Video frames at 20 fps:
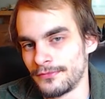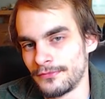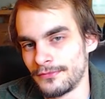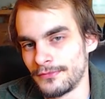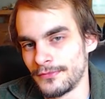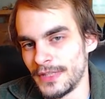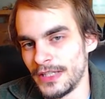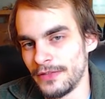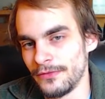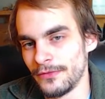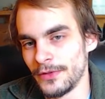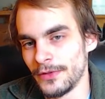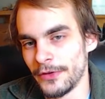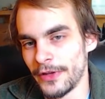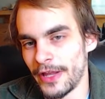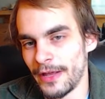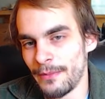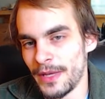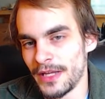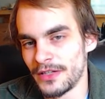even though
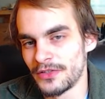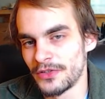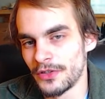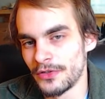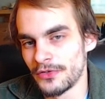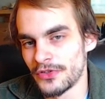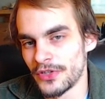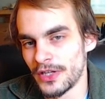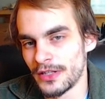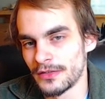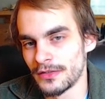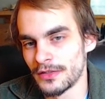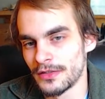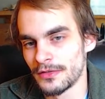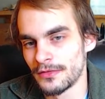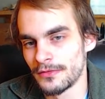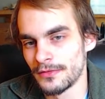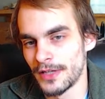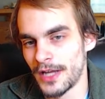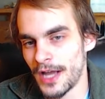that makes no sense.
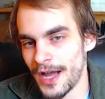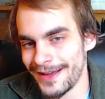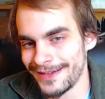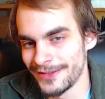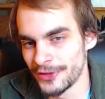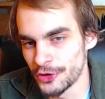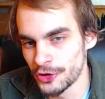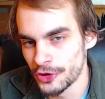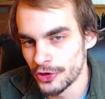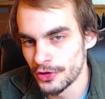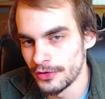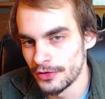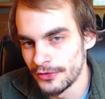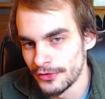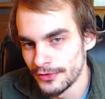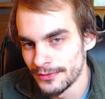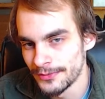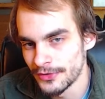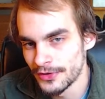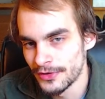The cotton shirt, you know
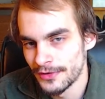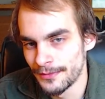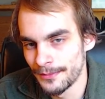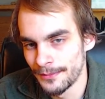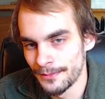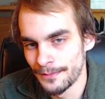what I'm saying?